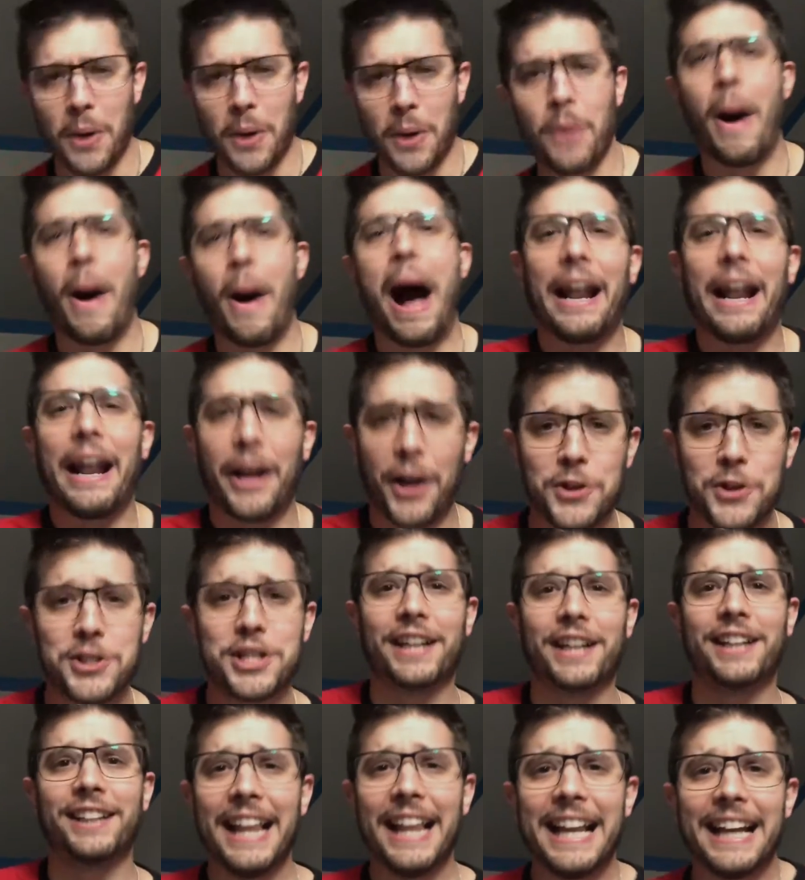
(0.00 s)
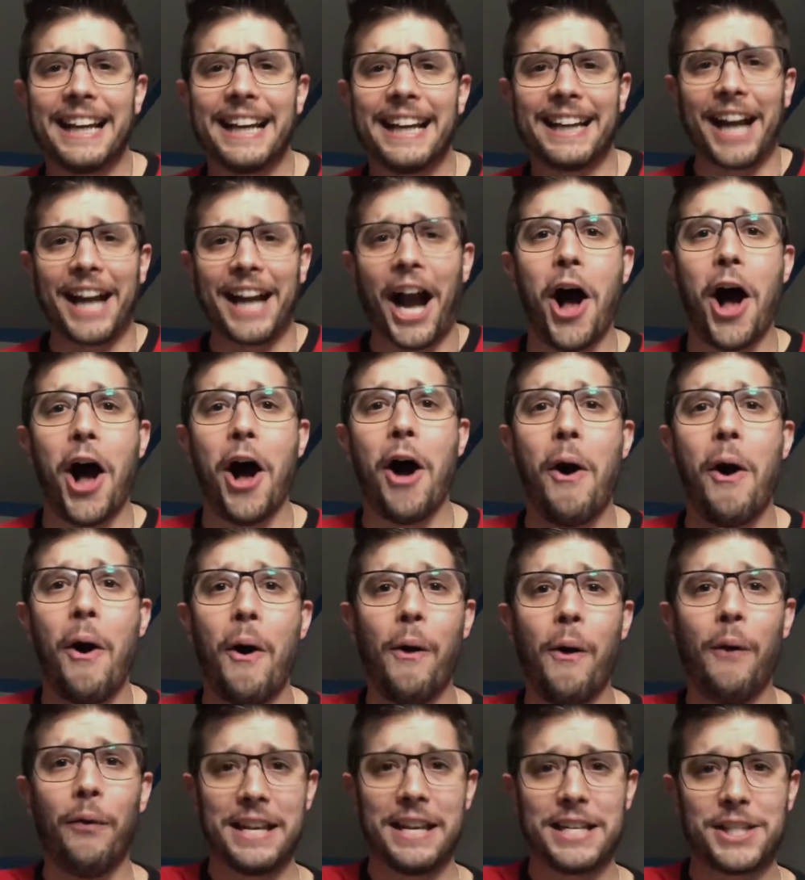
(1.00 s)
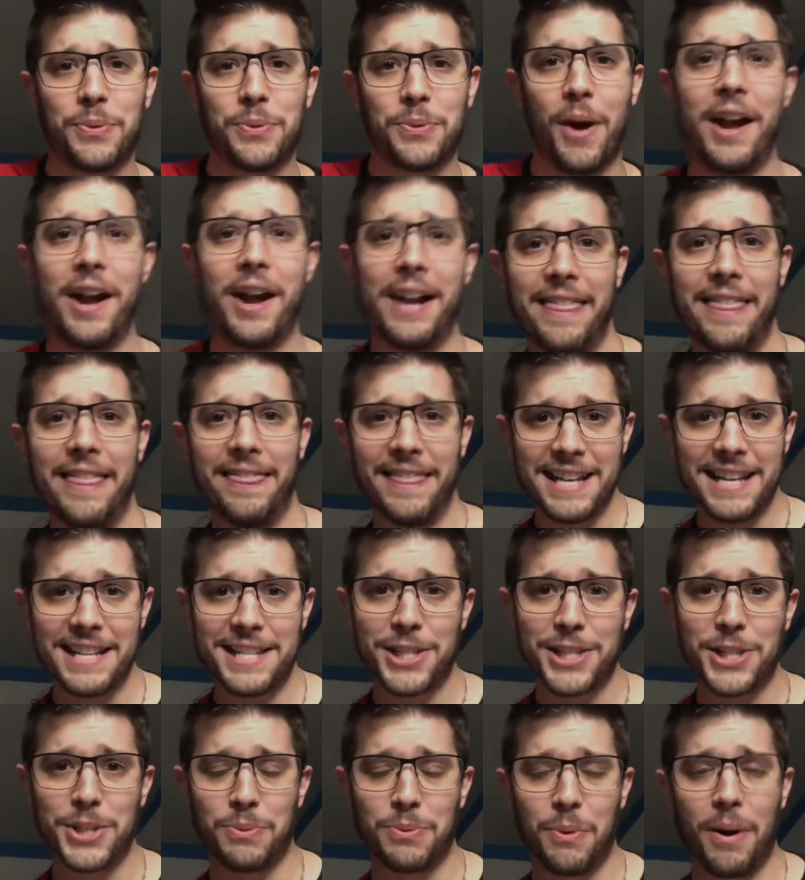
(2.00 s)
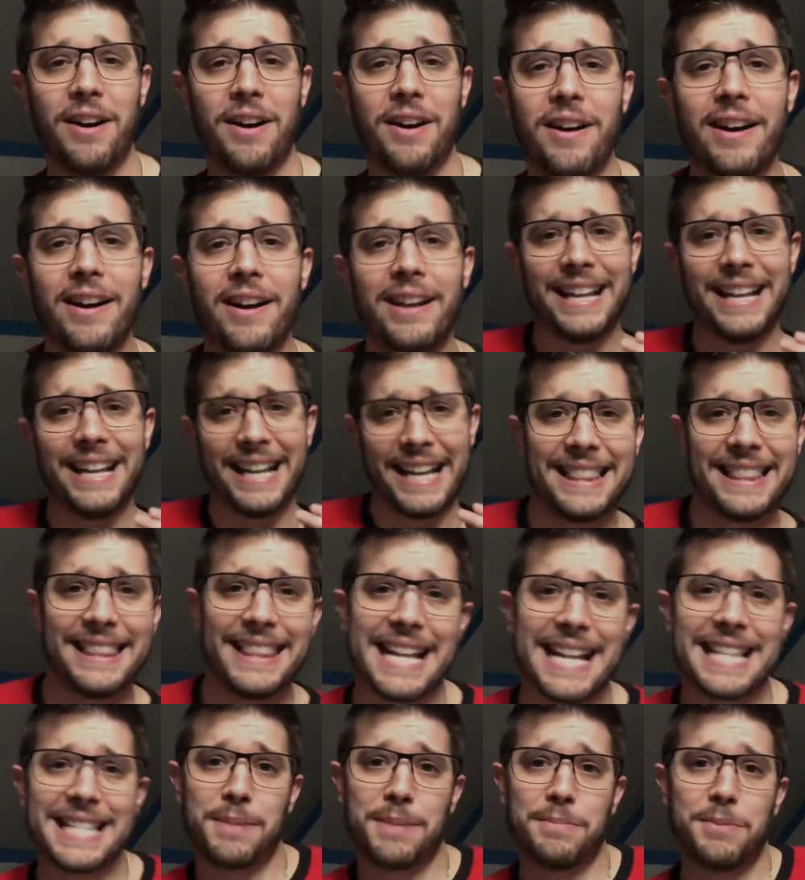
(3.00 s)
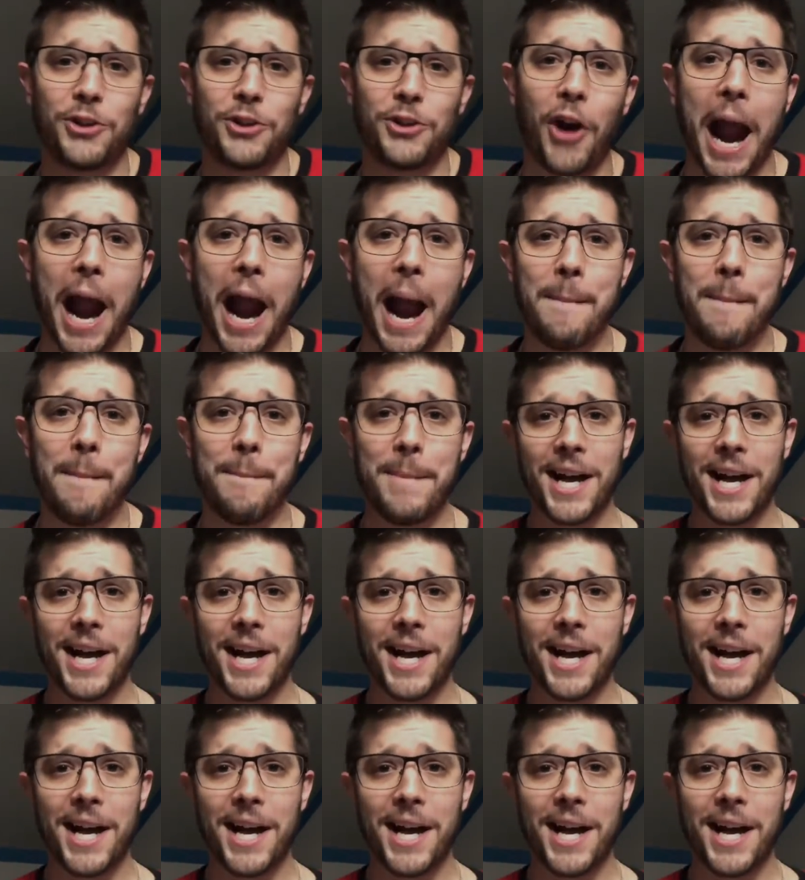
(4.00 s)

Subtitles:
Well, why don't you click on this one and hit that subscribe